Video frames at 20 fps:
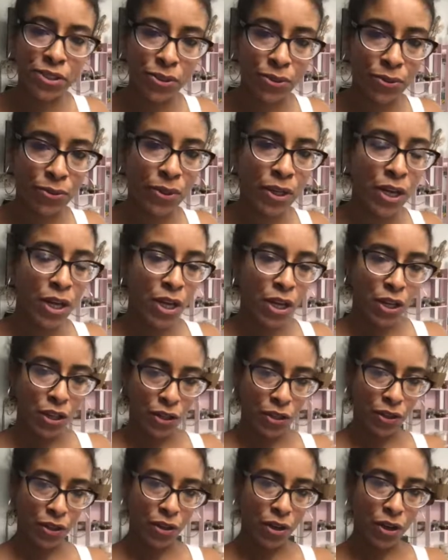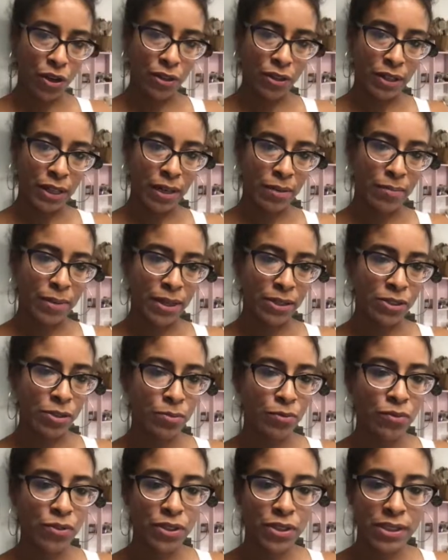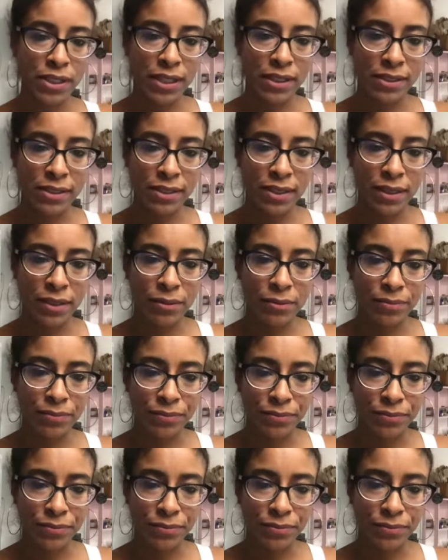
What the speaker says: You can call and I'll get back to you before the day is done.